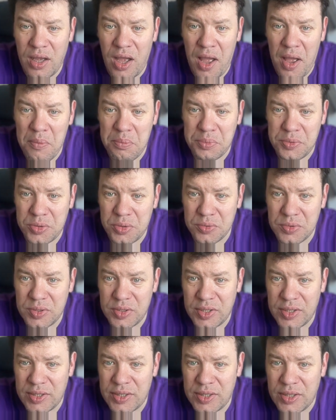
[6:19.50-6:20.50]
up to
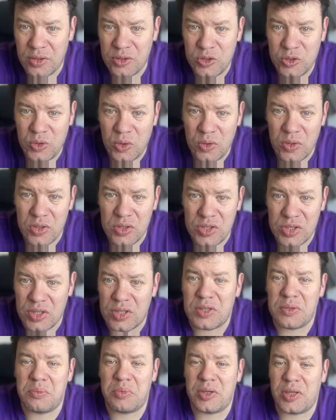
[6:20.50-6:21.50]
the ontology
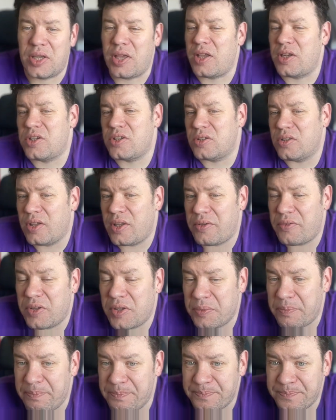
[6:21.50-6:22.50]
and application
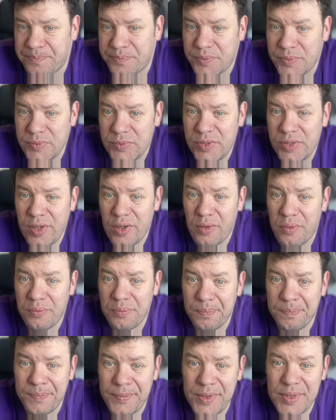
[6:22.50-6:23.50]
level. So
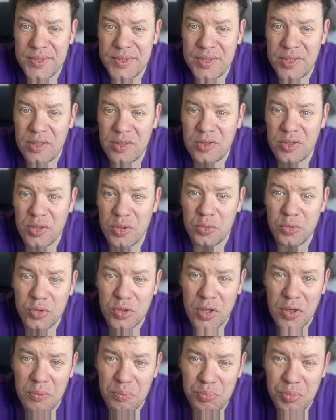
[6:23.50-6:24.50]
it's still the
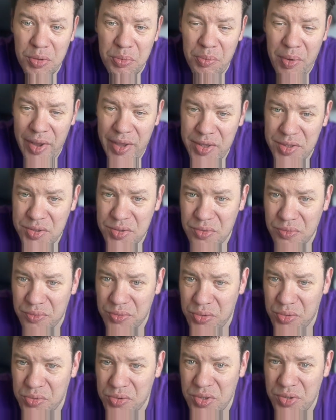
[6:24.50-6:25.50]
good compromise of
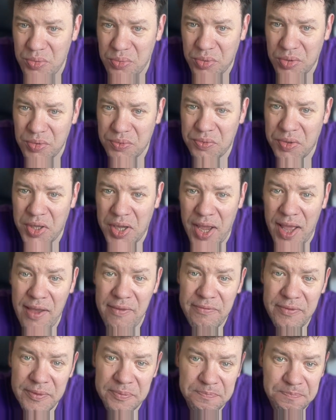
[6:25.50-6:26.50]
using what we
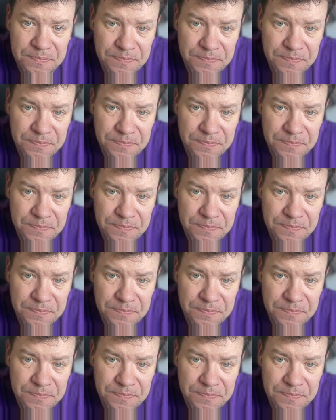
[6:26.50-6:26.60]
have